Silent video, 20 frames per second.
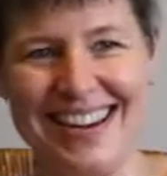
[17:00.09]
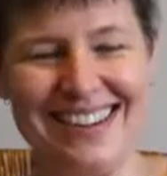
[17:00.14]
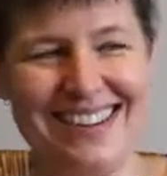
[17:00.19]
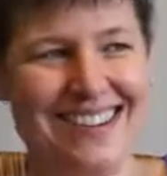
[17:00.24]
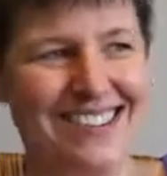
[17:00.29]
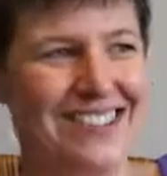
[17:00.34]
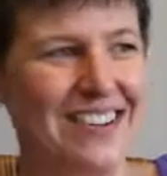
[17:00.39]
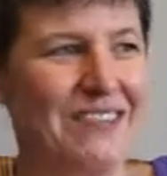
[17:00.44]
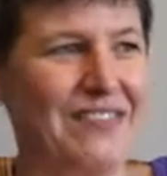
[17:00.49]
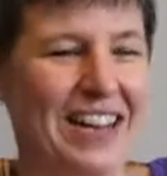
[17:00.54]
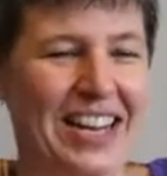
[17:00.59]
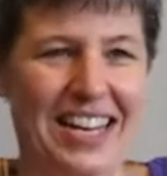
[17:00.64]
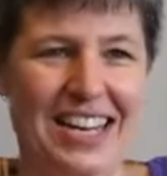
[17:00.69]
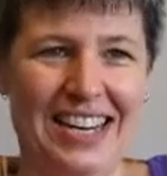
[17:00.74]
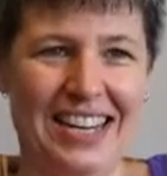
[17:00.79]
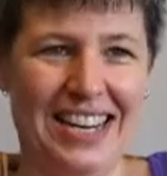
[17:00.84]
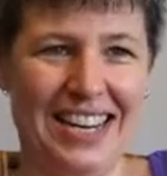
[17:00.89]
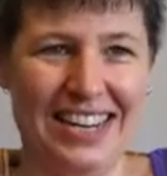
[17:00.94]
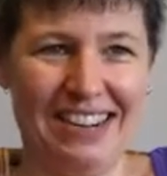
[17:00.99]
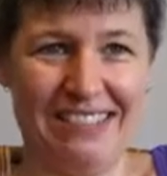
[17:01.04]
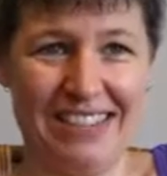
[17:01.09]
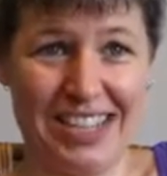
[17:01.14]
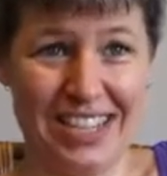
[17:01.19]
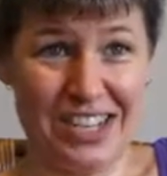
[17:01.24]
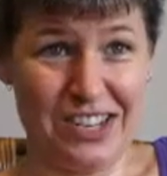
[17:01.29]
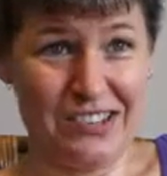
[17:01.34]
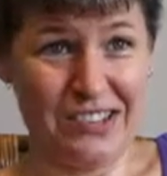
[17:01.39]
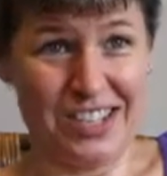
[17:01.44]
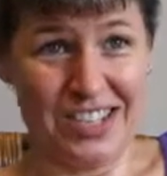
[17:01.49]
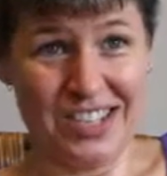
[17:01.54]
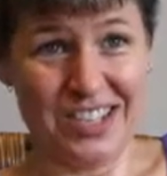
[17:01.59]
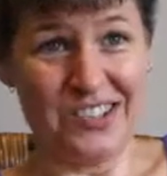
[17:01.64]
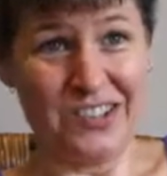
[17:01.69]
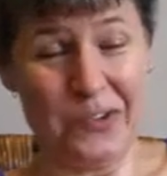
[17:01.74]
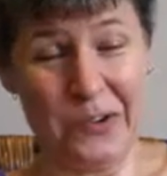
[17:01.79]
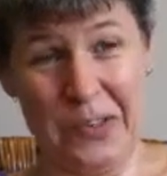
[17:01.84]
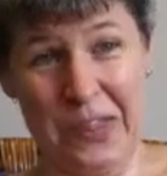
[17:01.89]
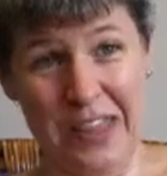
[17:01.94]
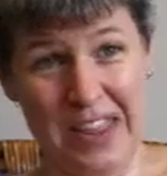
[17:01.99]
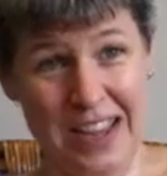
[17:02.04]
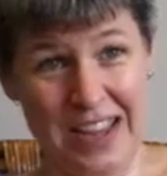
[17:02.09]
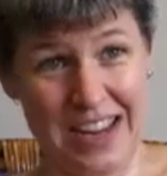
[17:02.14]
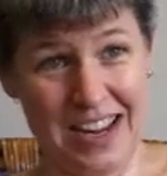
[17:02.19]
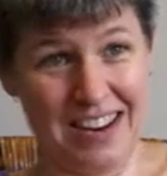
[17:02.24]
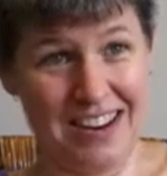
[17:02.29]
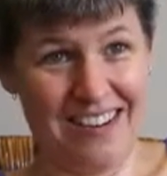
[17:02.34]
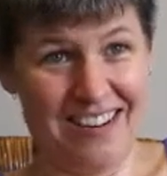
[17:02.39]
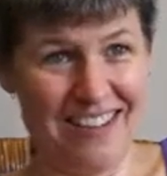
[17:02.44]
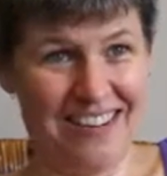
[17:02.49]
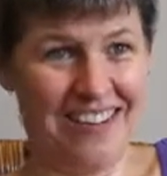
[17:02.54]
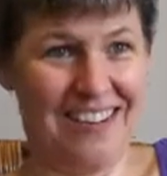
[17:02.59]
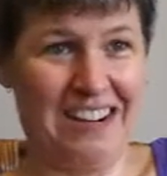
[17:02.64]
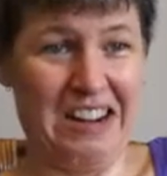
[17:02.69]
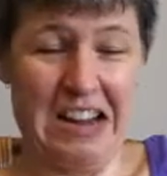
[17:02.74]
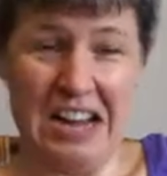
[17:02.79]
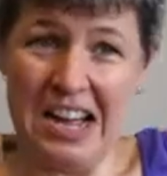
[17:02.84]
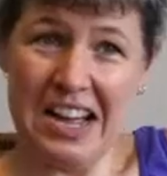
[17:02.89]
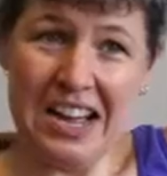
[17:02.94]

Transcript: I don't know if I can really do this school thing or,